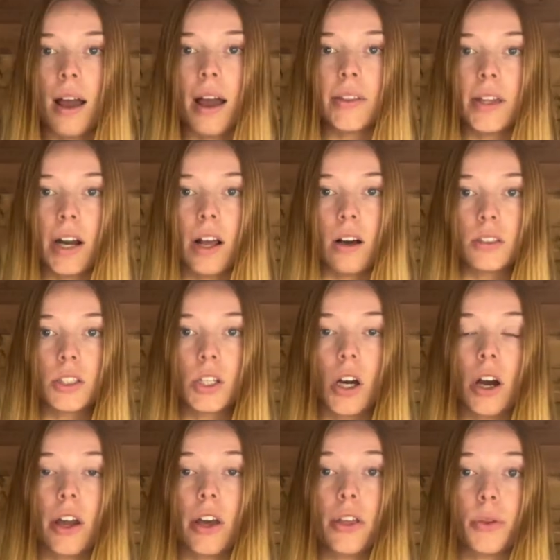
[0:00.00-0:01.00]
And then I also
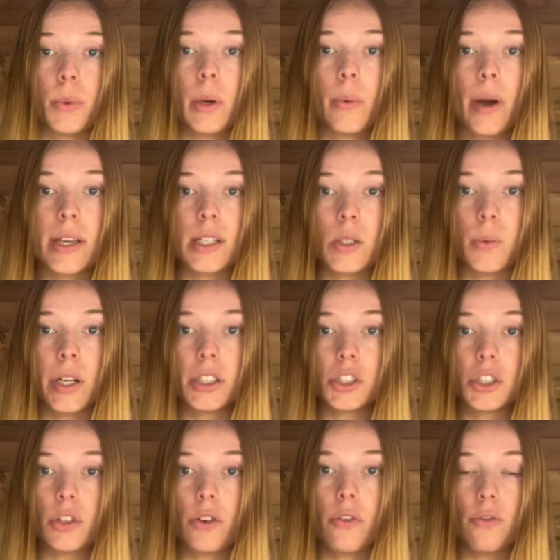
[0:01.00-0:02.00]
got a 3-way
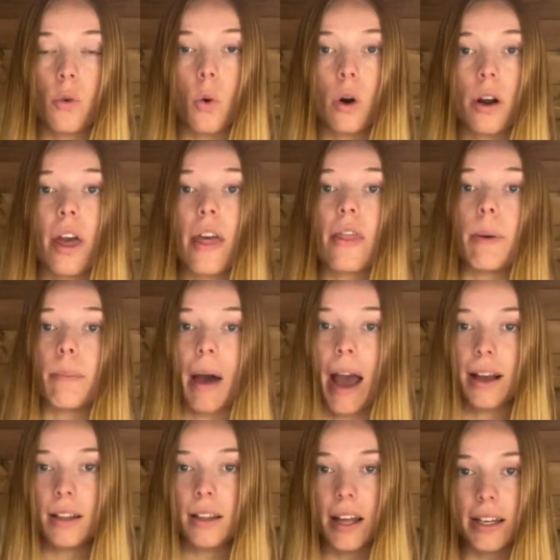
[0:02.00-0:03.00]
switch for the
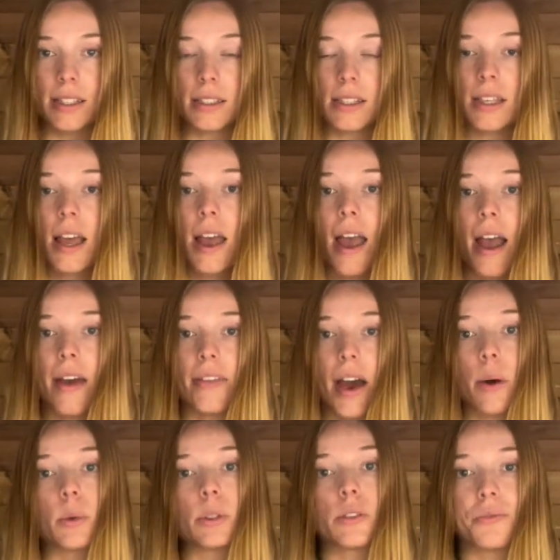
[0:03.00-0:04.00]
backlights, and
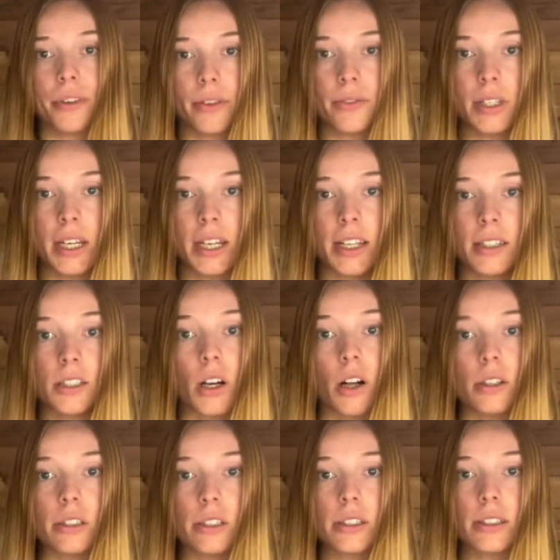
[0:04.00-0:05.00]
that was
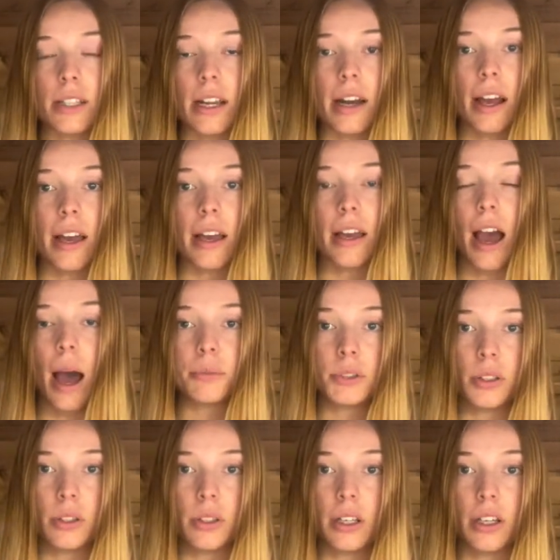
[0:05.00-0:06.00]
$15, and I
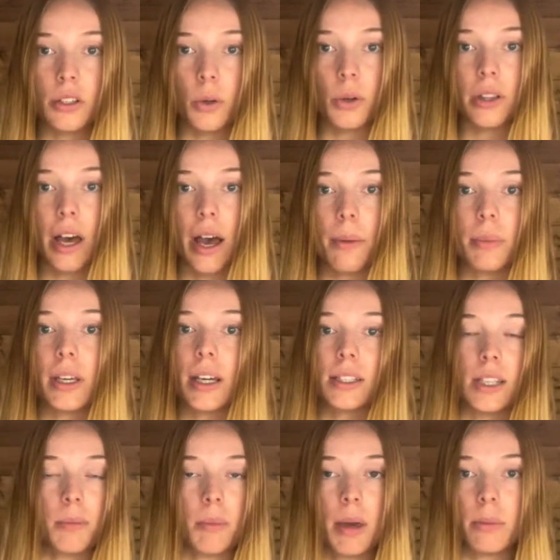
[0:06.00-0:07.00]
absolutely adore that because
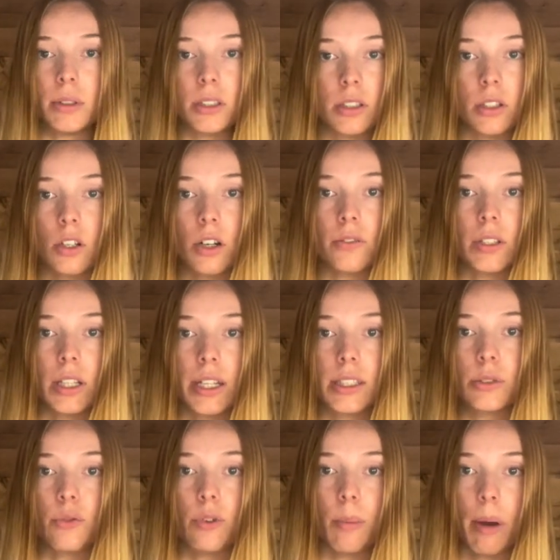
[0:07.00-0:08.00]
I'm able to turn off the
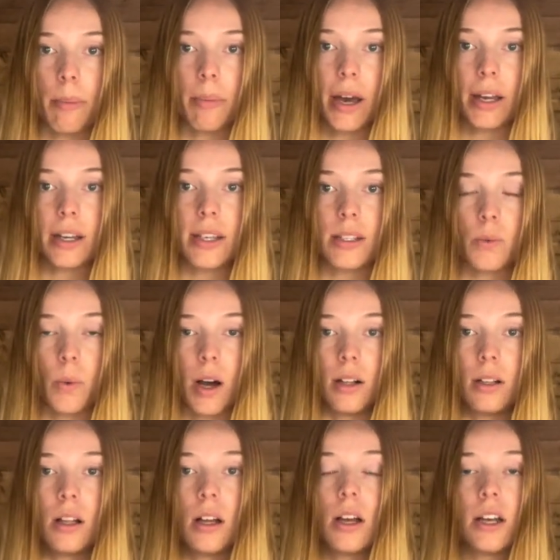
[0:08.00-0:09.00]
lights from my bed as
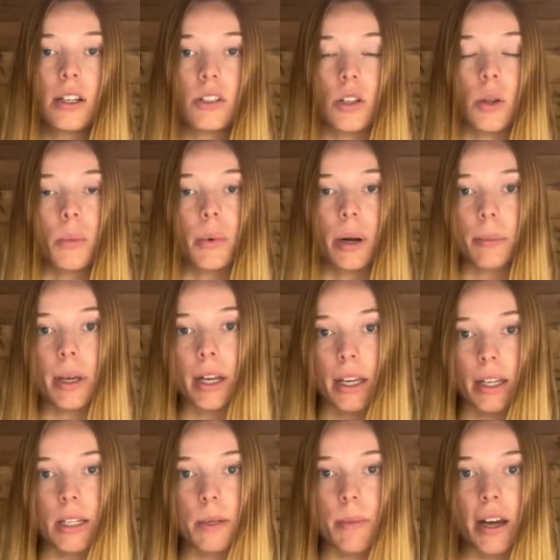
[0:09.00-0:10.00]
well, so that when I'm getting
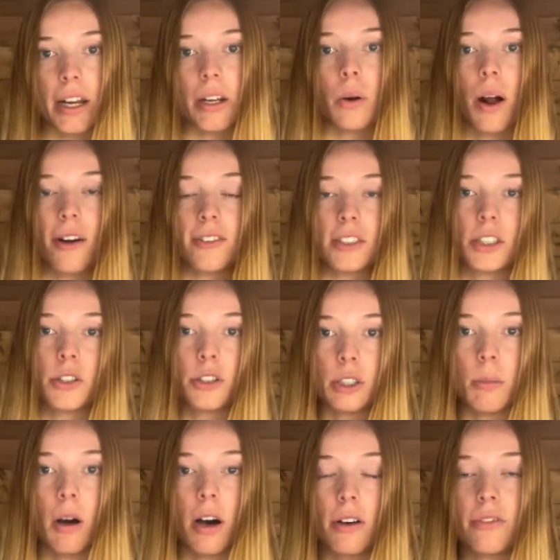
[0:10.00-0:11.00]
into bed I don't have to turn
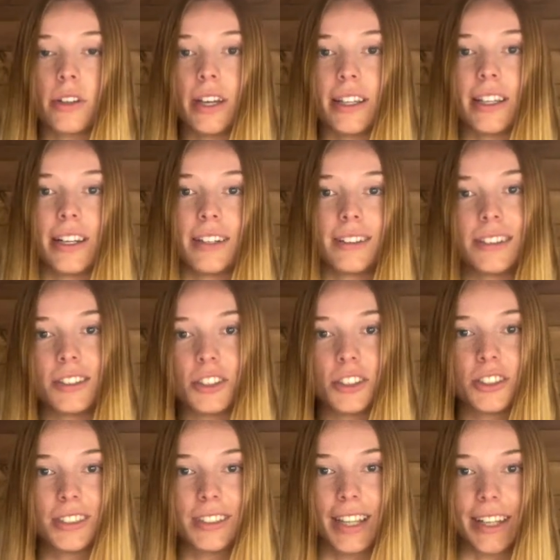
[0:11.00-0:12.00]
them off and then
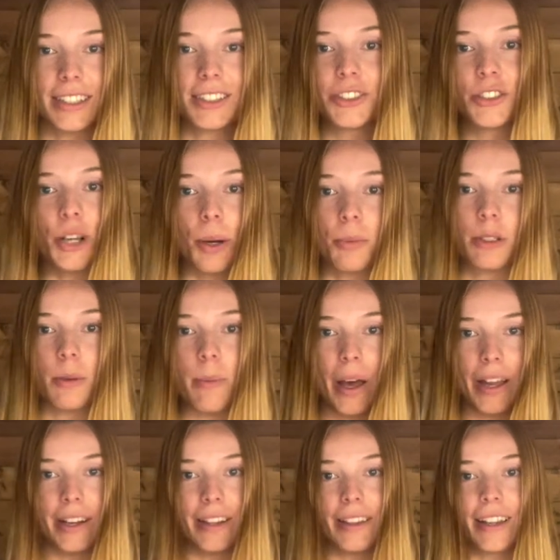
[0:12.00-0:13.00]
like jump to
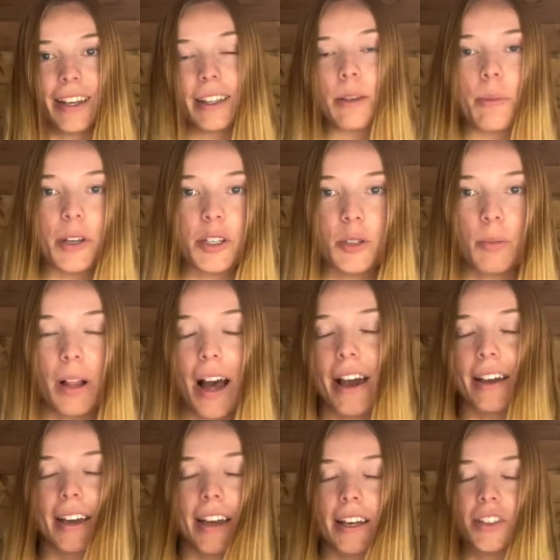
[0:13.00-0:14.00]
bed in like the pitch
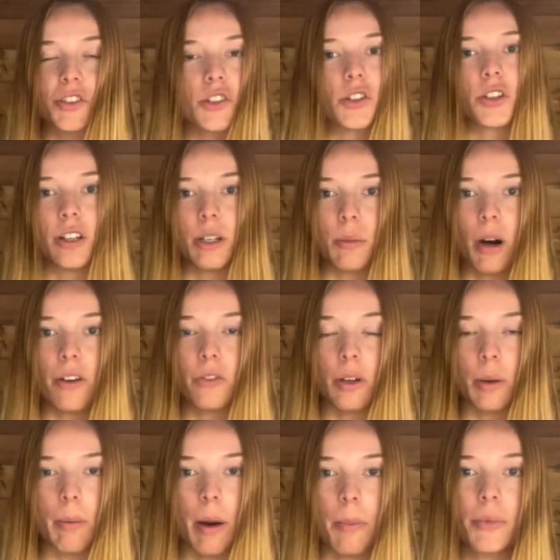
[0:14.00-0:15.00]
black. I can just turn them off when
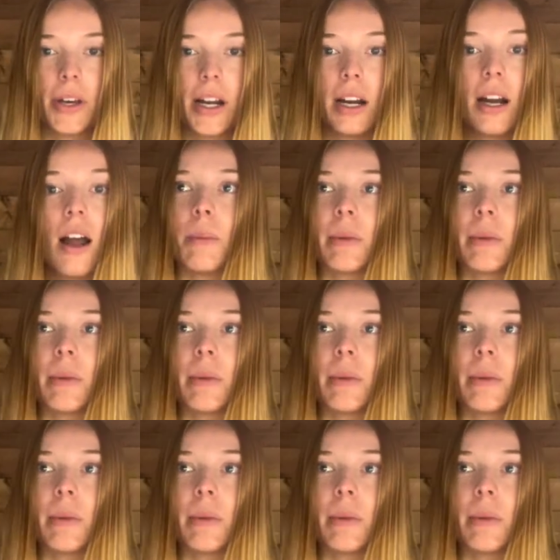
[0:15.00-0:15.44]
I'm up there.